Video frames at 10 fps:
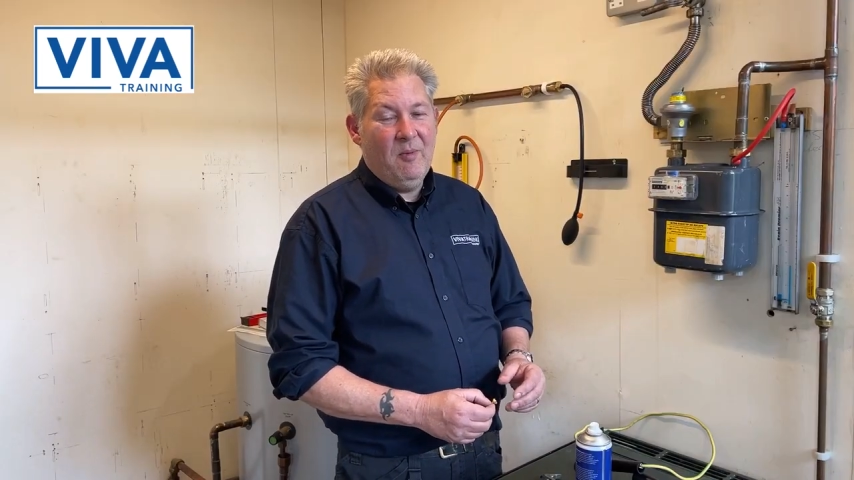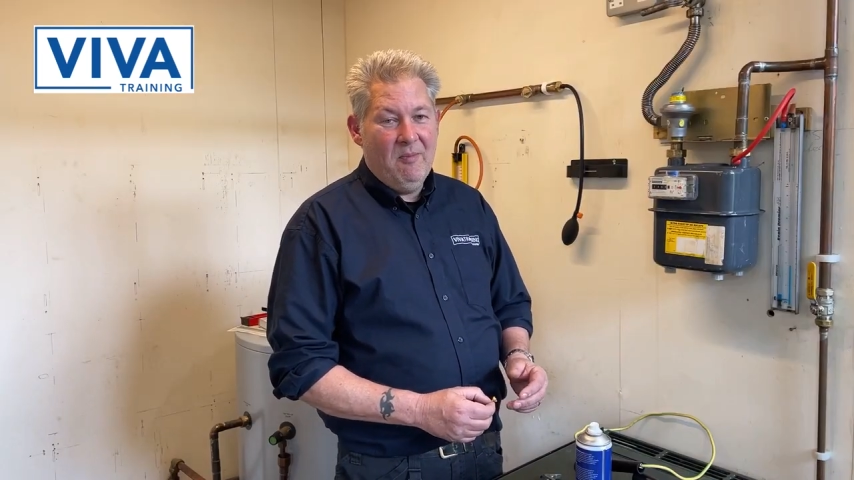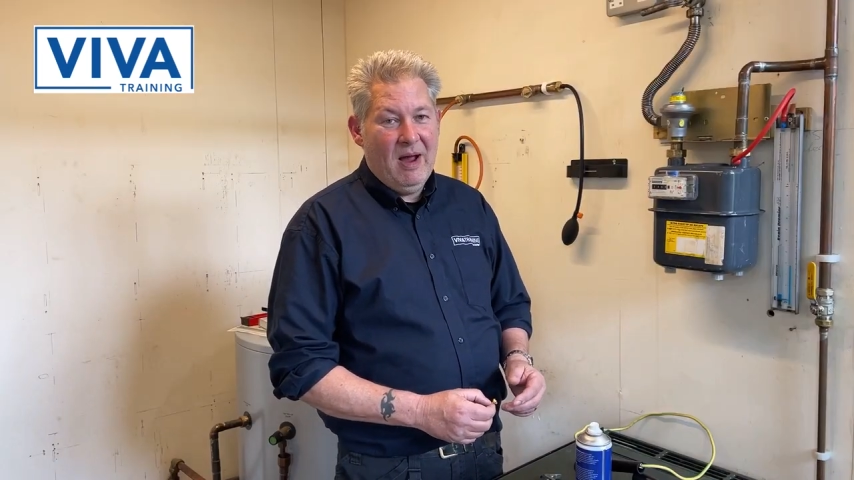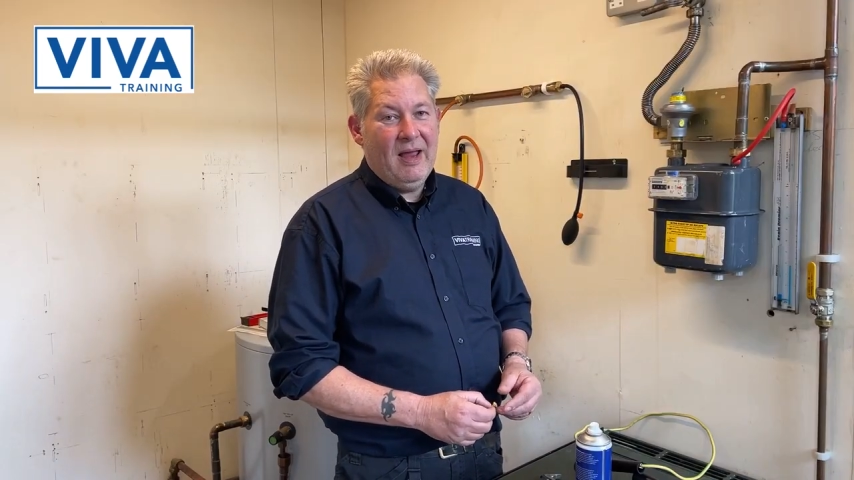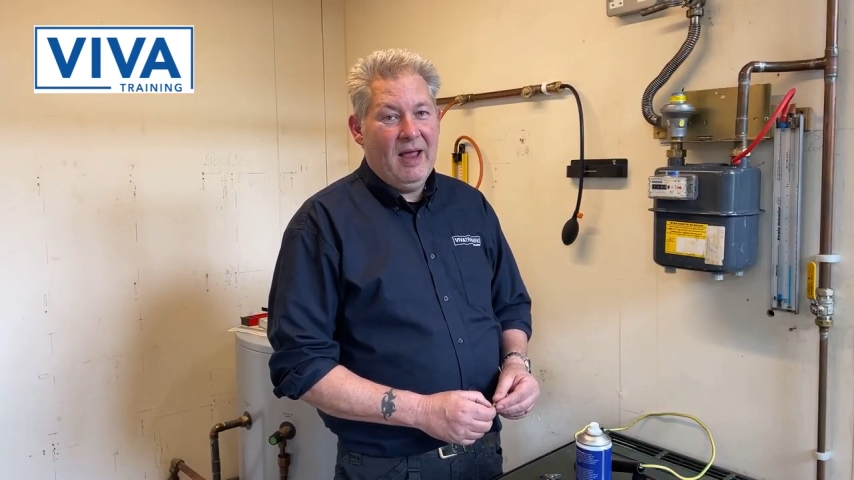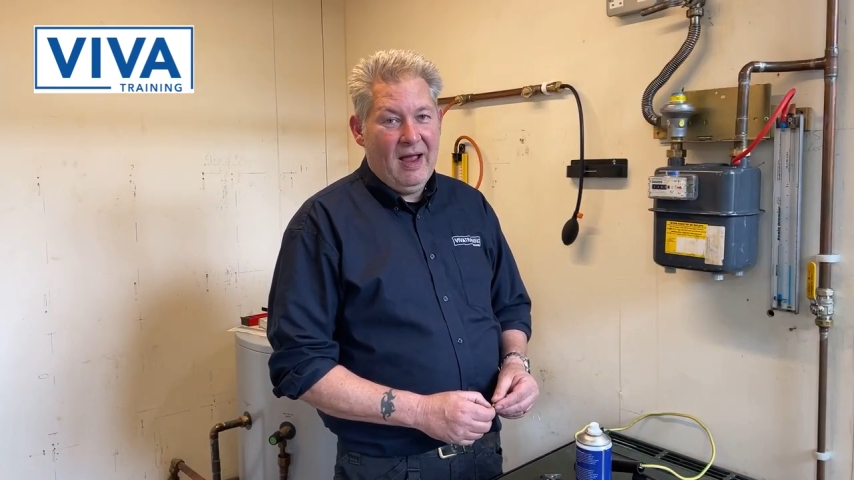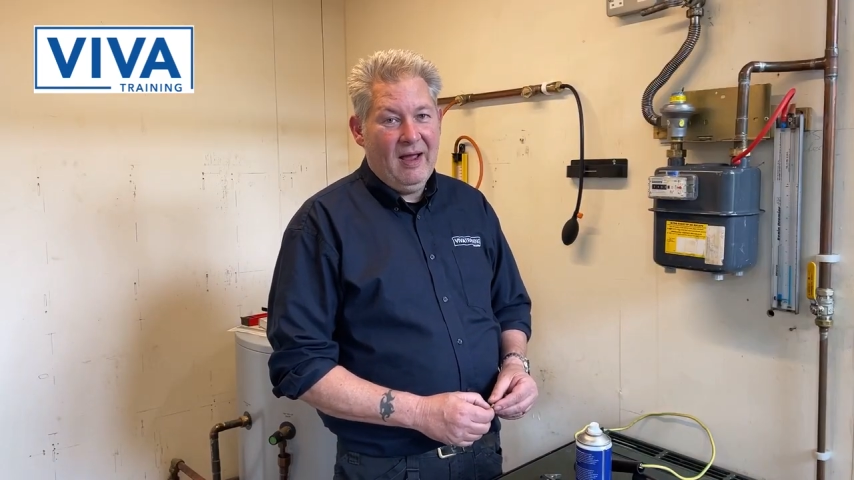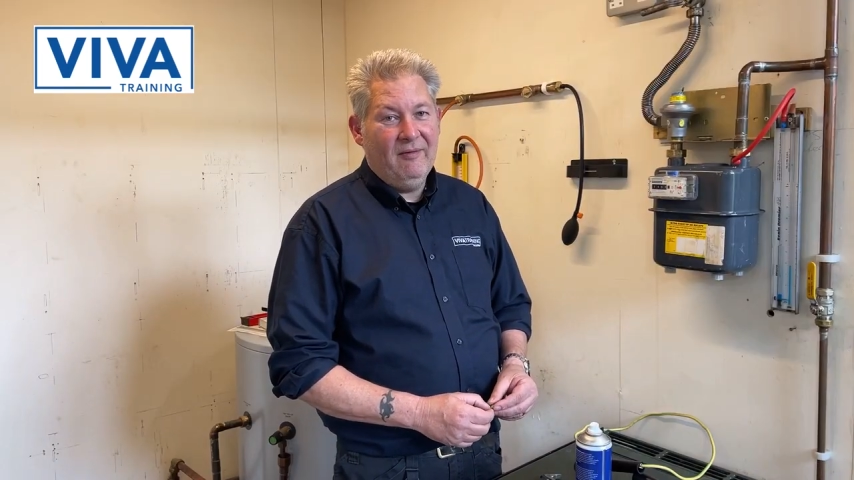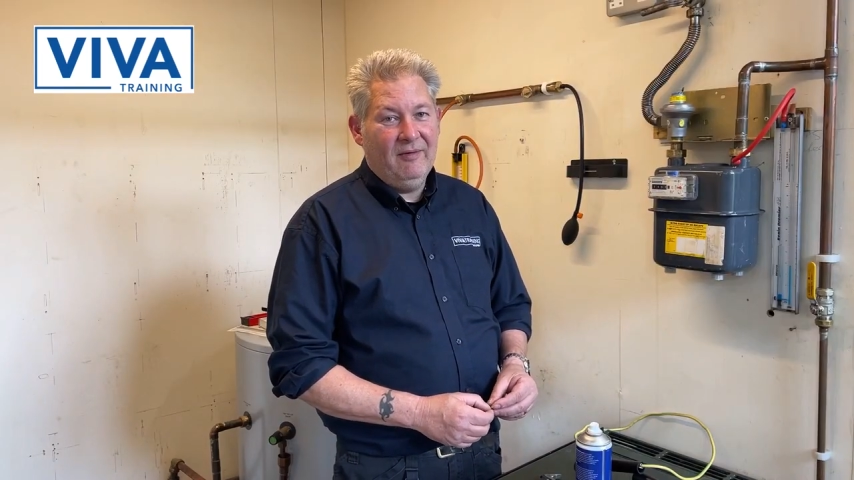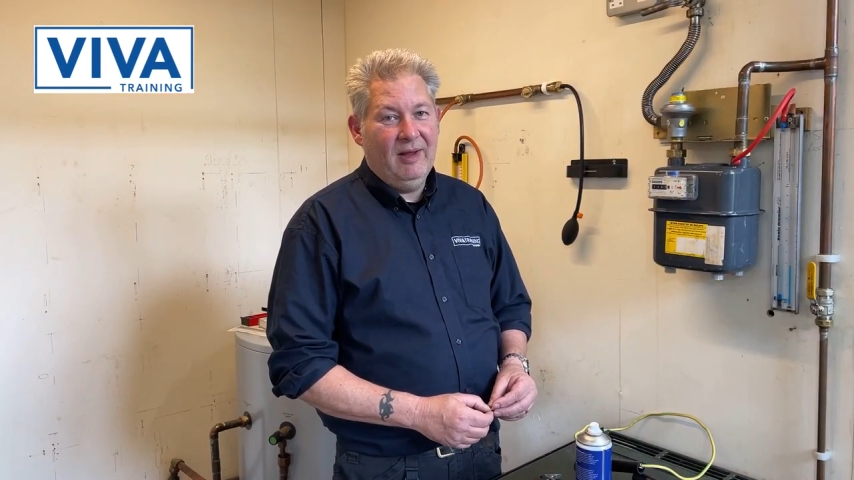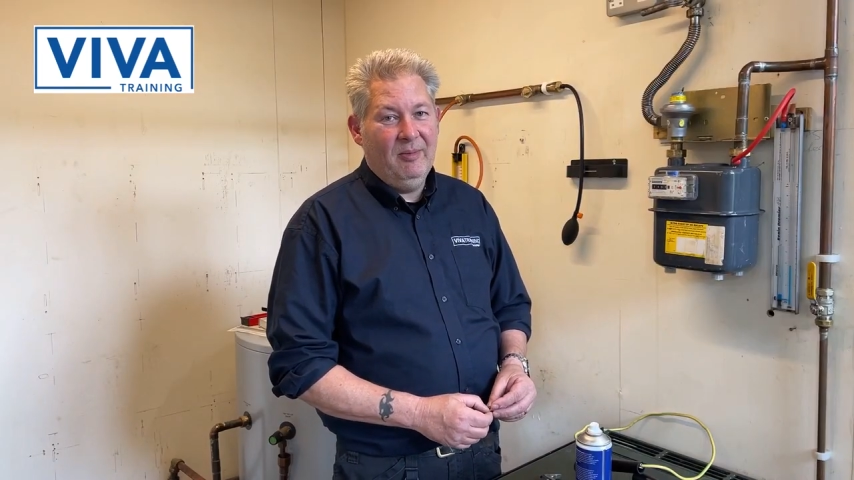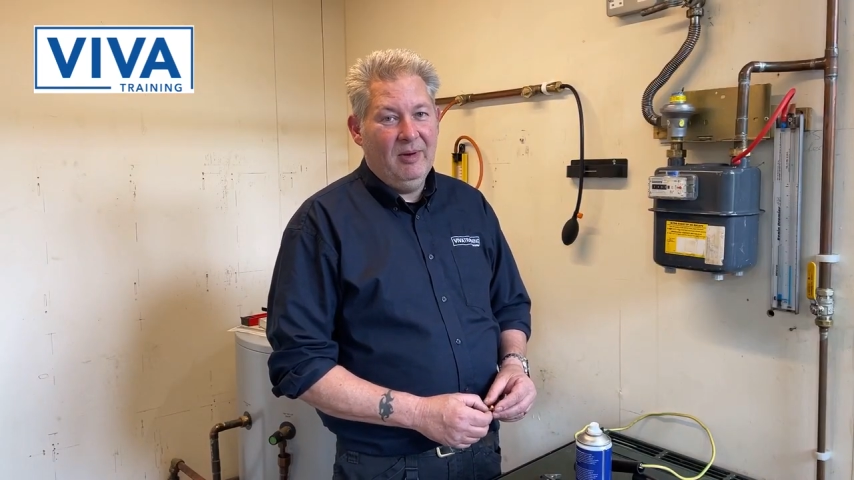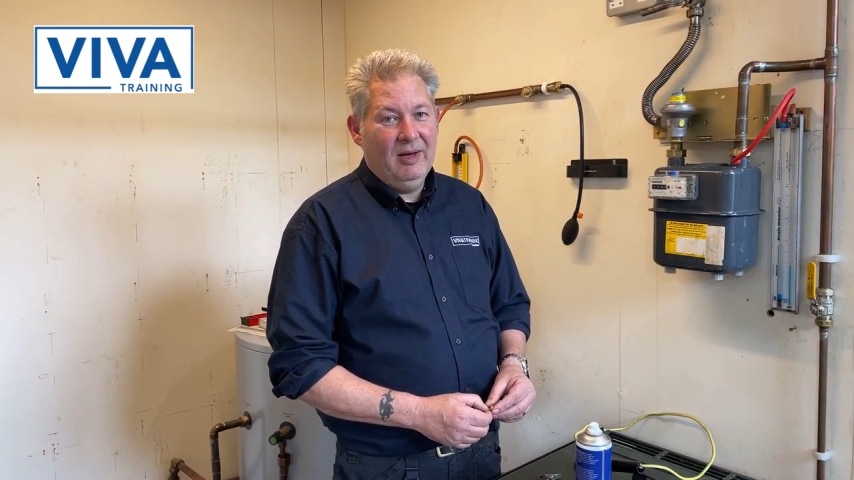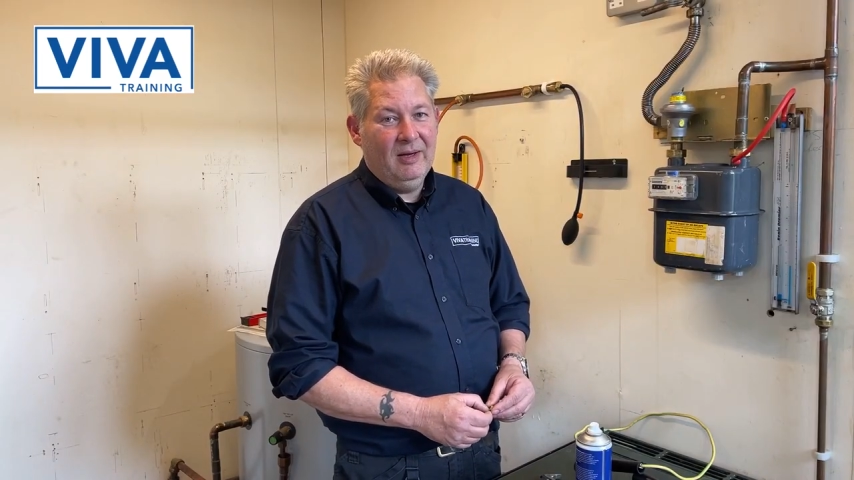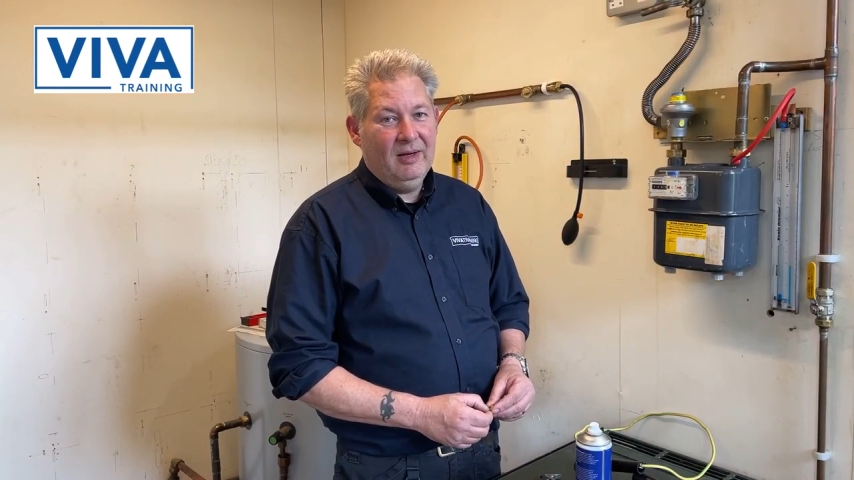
might have let by.